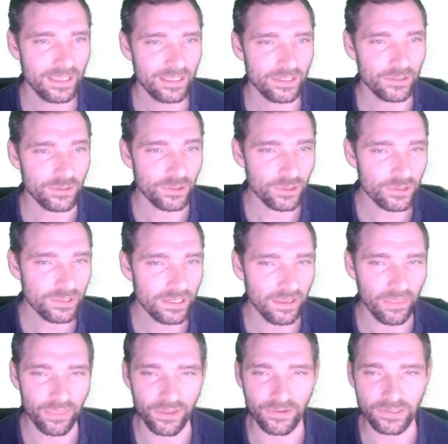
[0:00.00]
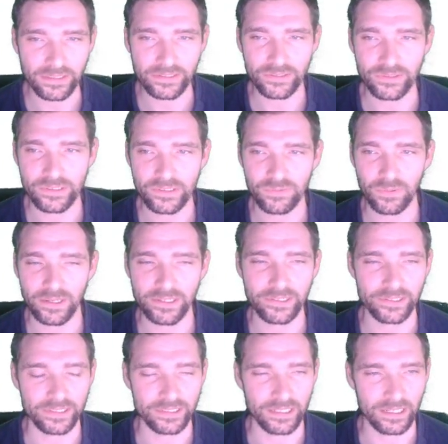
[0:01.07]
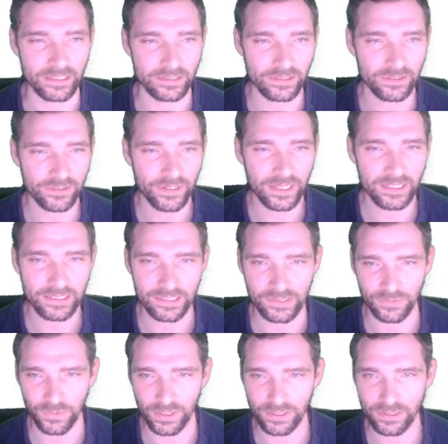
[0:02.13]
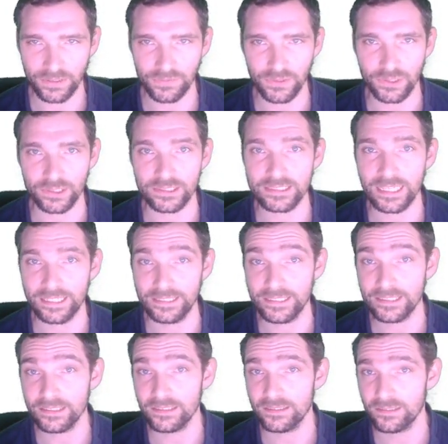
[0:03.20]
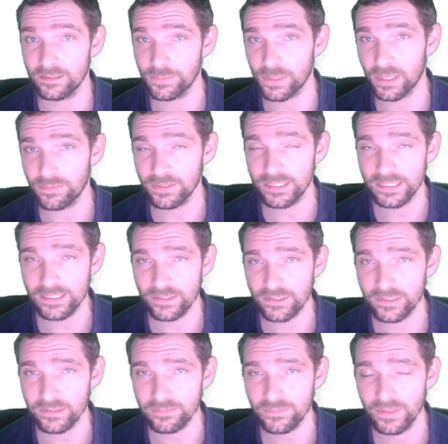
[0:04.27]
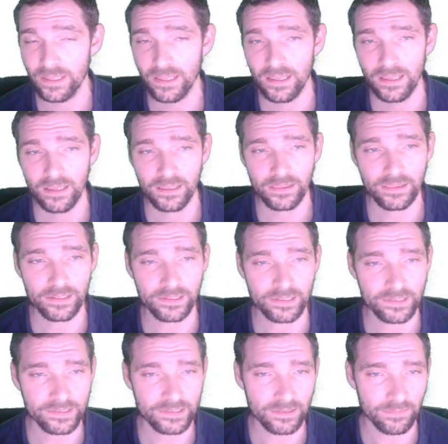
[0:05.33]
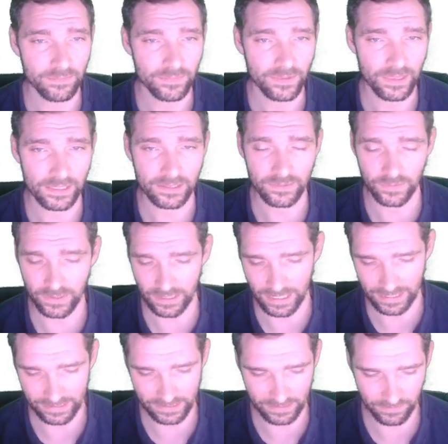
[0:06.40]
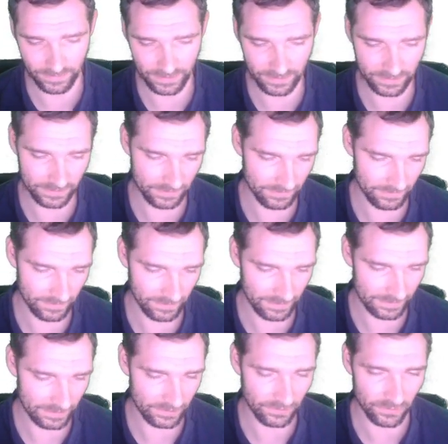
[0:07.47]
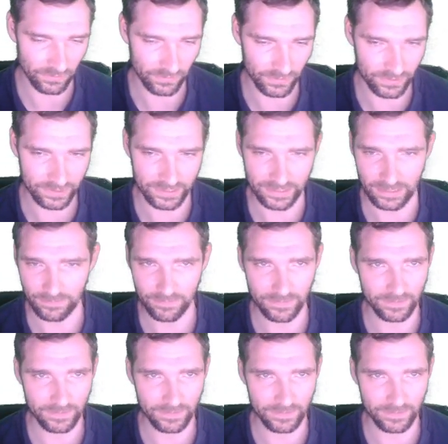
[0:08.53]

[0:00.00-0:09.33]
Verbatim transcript: you could, in theory, do this while you're in undergrad as well if you're intending to become a teacher. There is some things where it has to be a, like a university that